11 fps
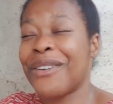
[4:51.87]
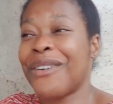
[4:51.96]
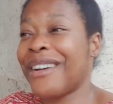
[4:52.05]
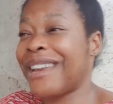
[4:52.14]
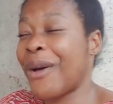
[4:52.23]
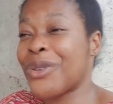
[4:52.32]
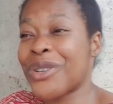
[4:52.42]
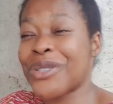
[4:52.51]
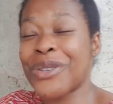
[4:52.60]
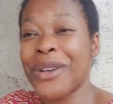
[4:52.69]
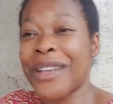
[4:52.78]
God, I was
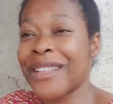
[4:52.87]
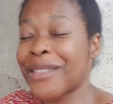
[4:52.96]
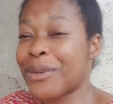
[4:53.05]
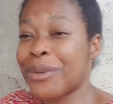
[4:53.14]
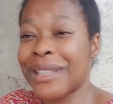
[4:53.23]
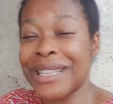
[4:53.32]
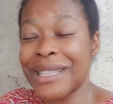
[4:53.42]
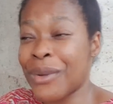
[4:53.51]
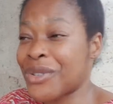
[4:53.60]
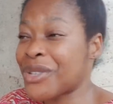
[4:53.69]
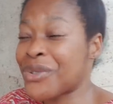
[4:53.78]
just going through this. I
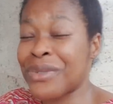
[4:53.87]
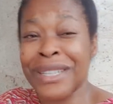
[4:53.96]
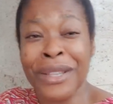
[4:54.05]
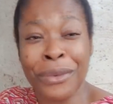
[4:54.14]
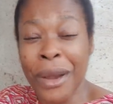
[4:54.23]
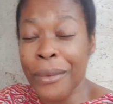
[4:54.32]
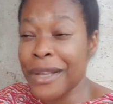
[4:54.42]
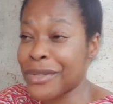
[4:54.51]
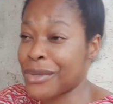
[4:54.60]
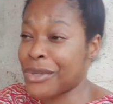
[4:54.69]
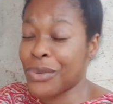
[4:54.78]
was just reading through. I
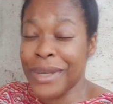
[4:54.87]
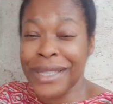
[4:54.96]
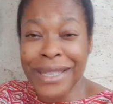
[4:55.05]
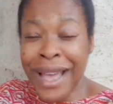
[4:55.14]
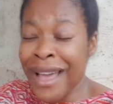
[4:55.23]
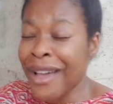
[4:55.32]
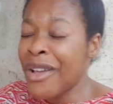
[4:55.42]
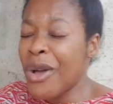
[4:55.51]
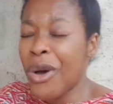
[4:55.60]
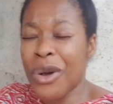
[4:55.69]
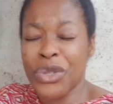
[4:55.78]
went to Twitter.
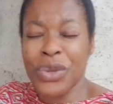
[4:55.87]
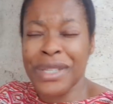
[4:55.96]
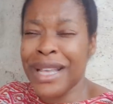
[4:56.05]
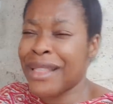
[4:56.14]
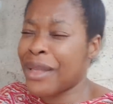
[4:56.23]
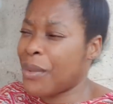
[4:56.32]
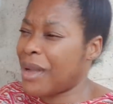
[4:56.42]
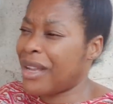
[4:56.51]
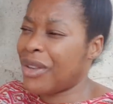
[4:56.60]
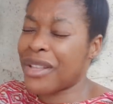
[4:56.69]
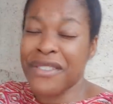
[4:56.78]
On Twitter, there
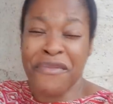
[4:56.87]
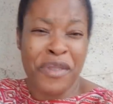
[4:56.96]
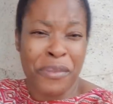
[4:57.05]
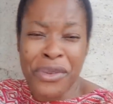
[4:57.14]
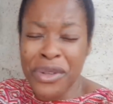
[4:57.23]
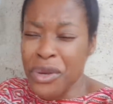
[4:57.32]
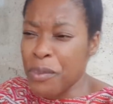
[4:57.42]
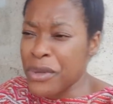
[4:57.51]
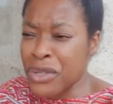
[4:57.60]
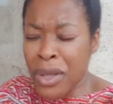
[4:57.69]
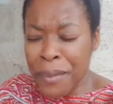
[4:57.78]
were lots of people, you know,
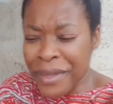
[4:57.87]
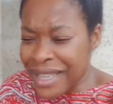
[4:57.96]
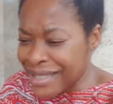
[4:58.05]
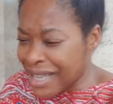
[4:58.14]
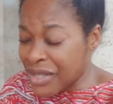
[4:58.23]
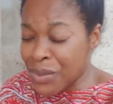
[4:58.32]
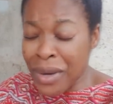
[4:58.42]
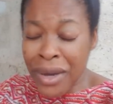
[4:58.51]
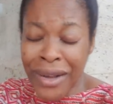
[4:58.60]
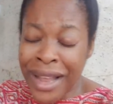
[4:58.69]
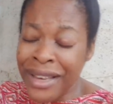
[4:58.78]
putting up things as
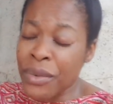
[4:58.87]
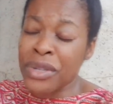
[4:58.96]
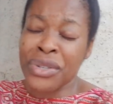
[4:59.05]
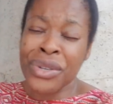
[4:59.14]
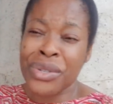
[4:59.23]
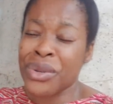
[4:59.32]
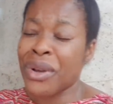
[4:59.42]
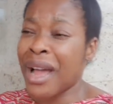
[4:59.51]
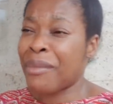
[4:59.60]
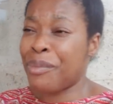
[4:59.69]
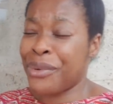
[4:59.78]
well. And it was just so
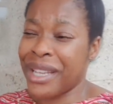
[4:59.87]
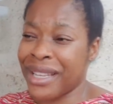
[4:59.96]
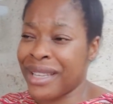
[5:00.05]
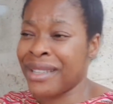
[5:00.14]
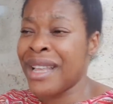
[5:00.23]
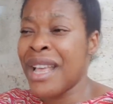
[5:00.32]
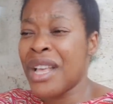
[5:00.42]
heartbreaking